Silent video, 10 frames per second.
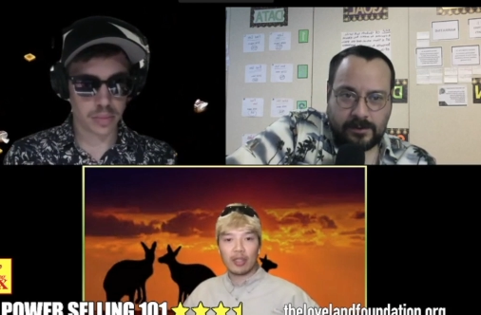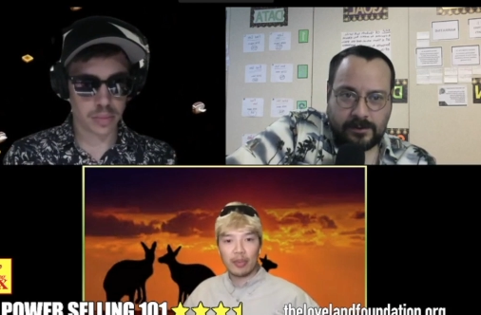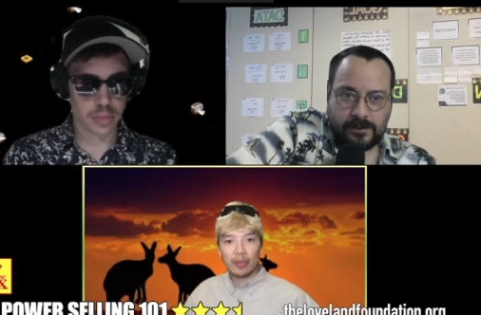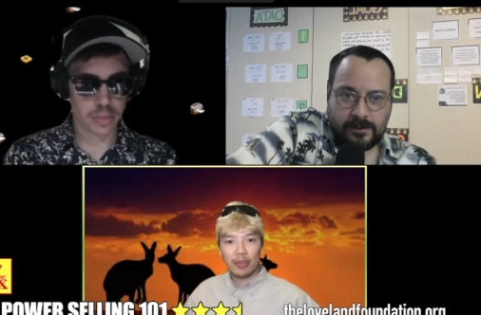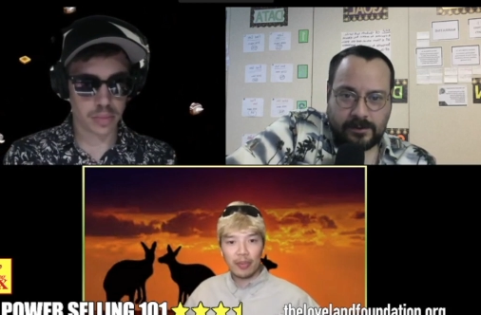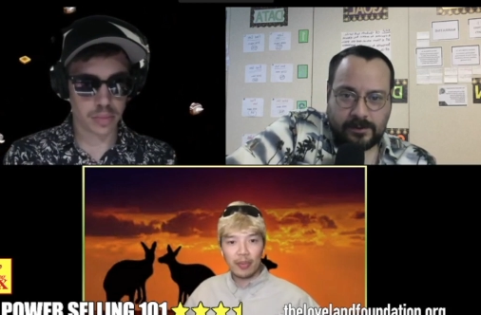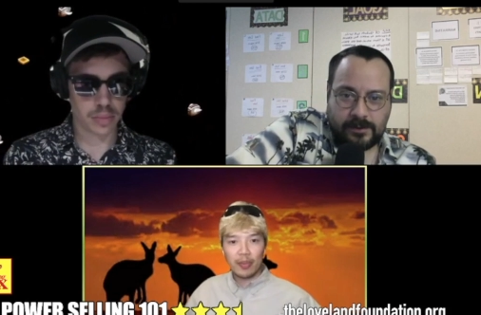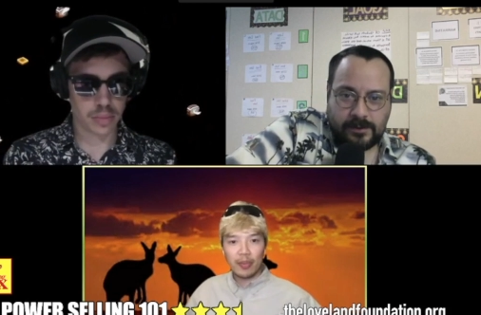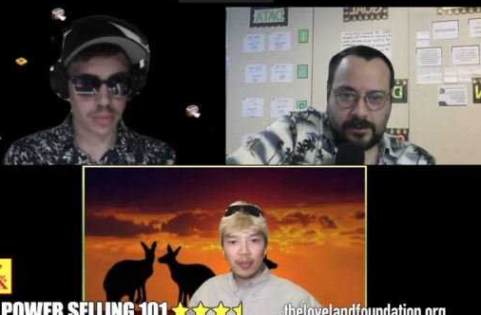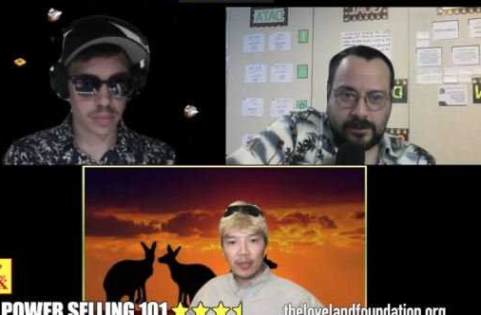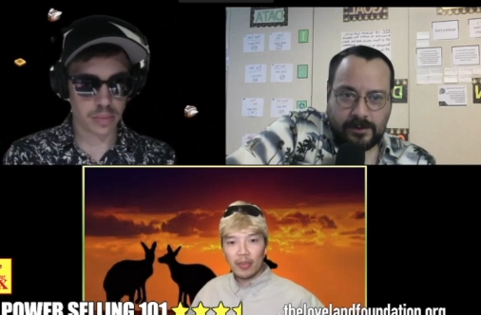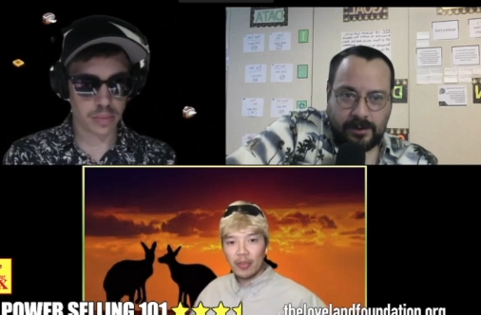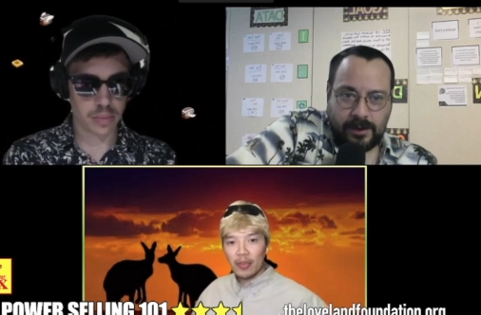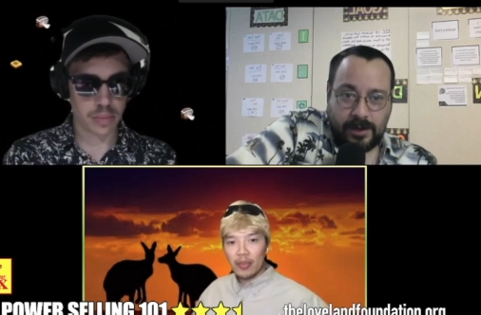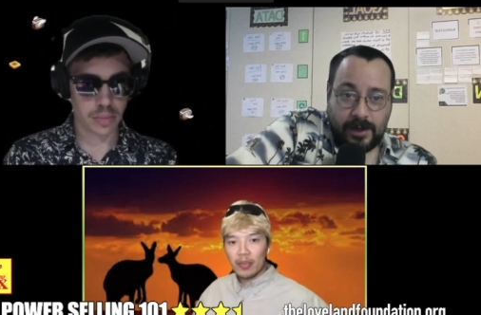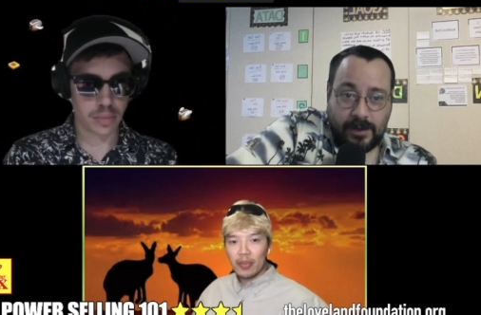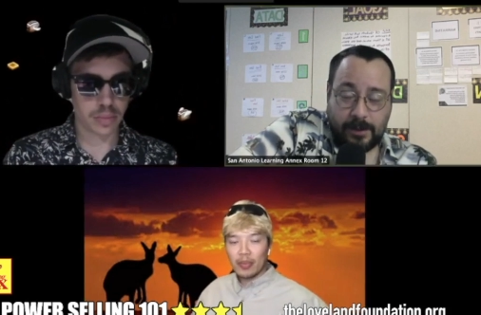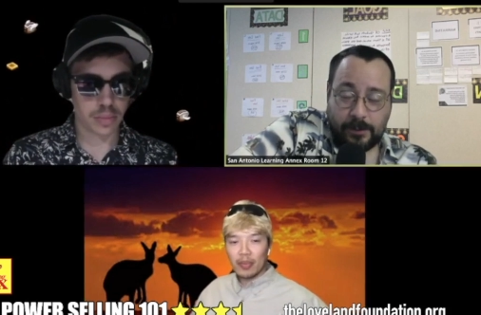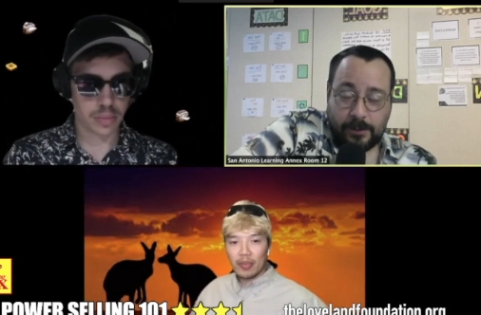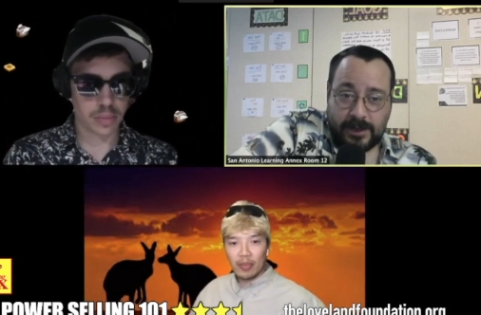Speaker 1: cash?
Speaker 2: Uh, they will
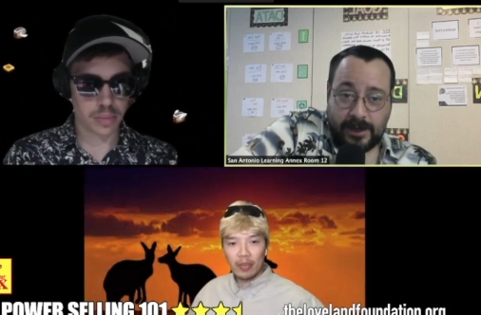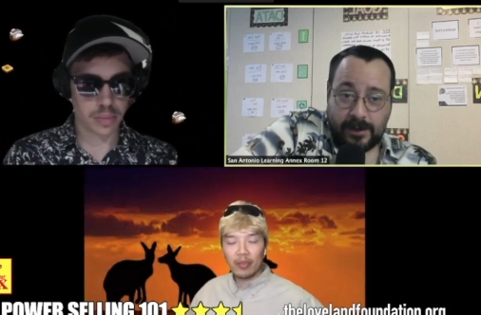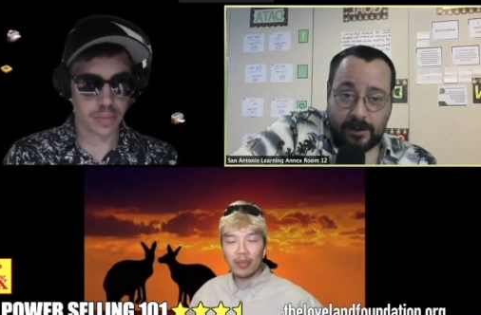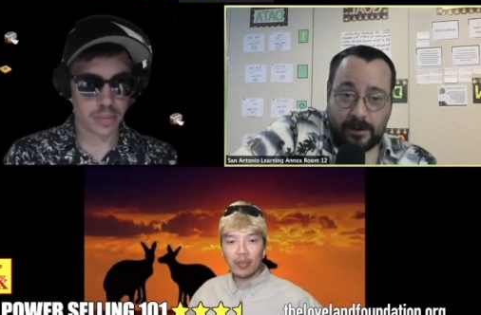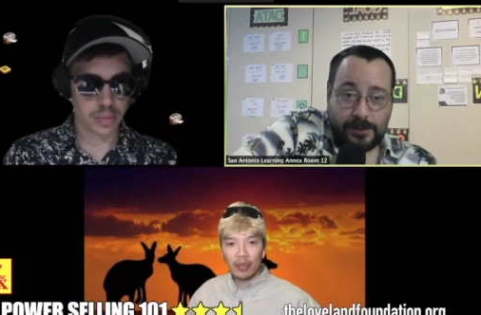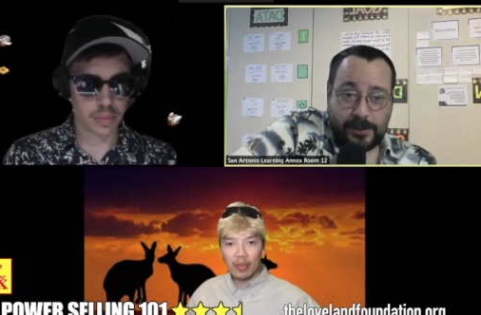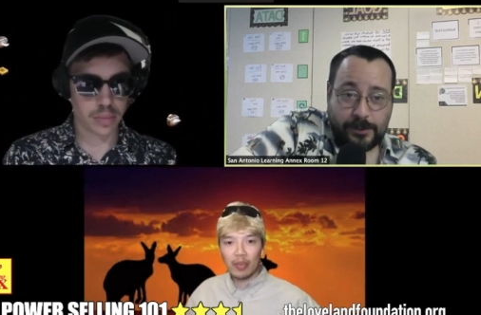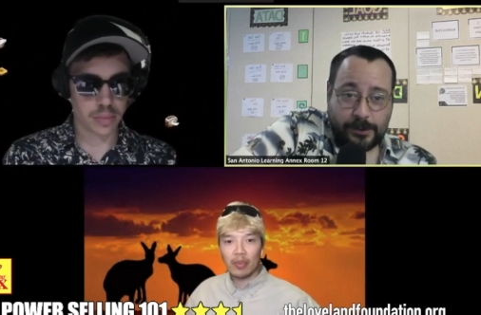take all Bitcoin